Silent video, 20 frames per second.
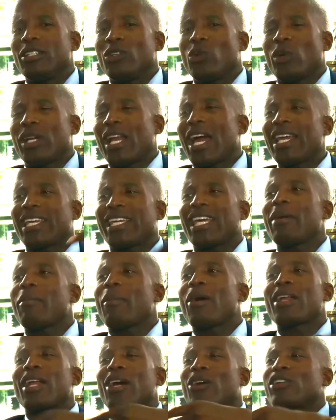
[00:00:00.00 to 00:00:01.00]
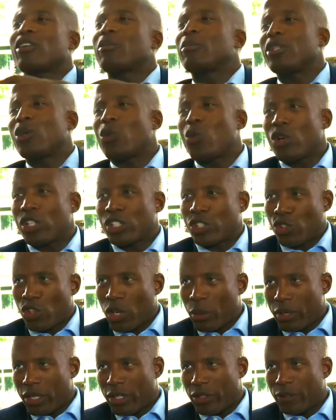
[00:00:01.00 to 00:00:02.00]
When I came out, I could have been a worse
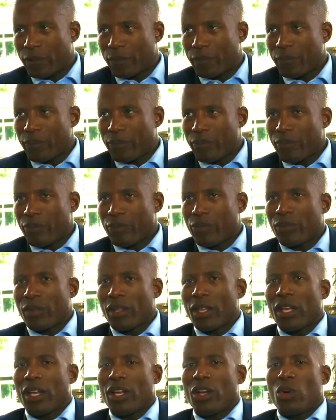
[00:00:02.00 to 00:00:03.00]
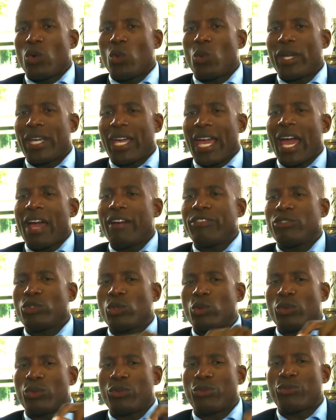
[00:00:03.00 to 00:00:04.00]
criminal. Mm. We have
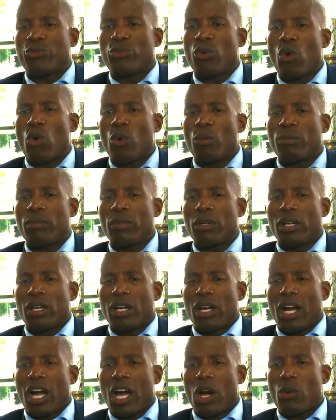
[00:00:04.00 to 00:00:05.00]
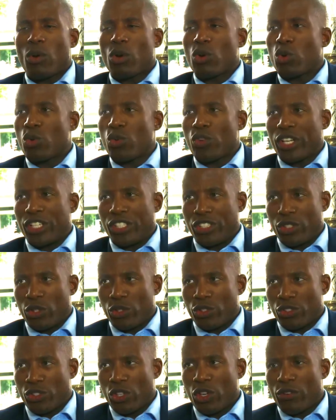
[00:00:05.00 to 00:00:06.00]
to reform our
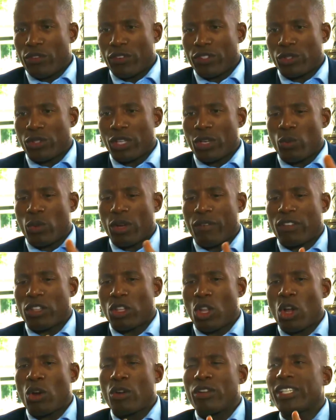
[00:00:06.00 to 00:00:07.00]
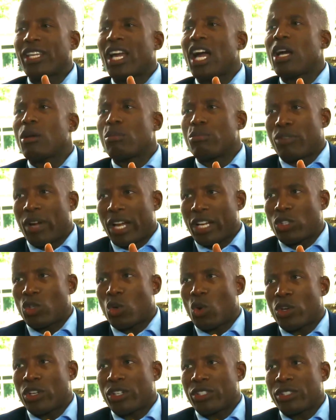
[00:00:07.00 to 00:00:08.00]
correctional service. And we have a lot of young, bright
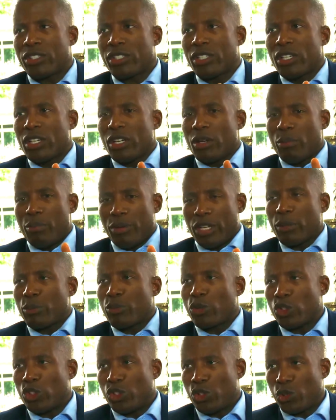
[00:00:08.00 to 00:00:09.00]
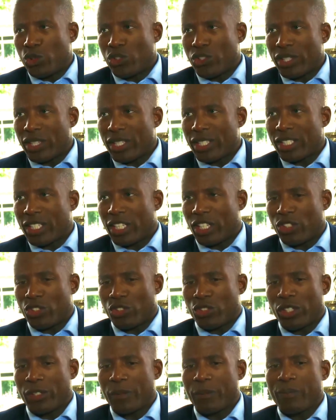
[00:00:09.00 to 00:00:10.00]
lawyers being produced in this
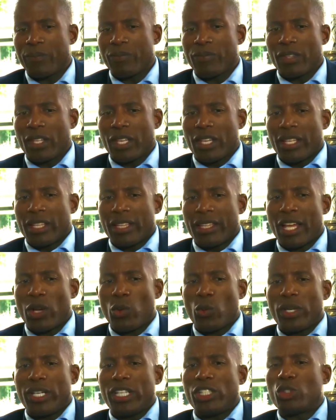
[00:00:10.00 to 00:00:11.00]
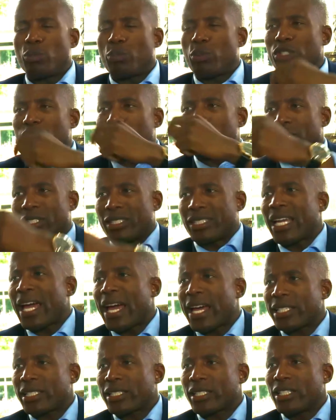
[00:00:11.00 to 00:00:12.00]
country that we need to put them to
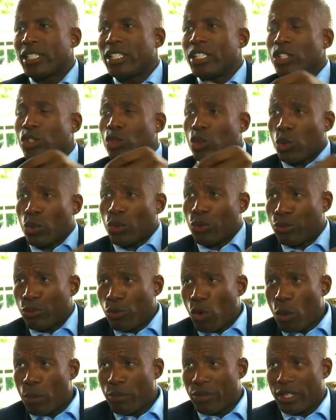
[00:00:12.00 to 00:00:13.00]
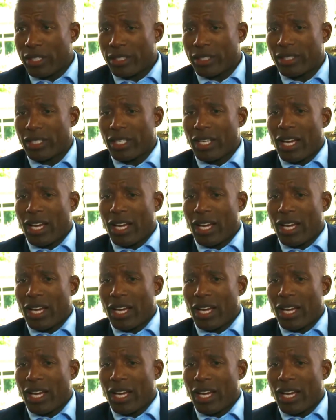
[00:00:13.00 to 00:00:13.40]
task to reform this.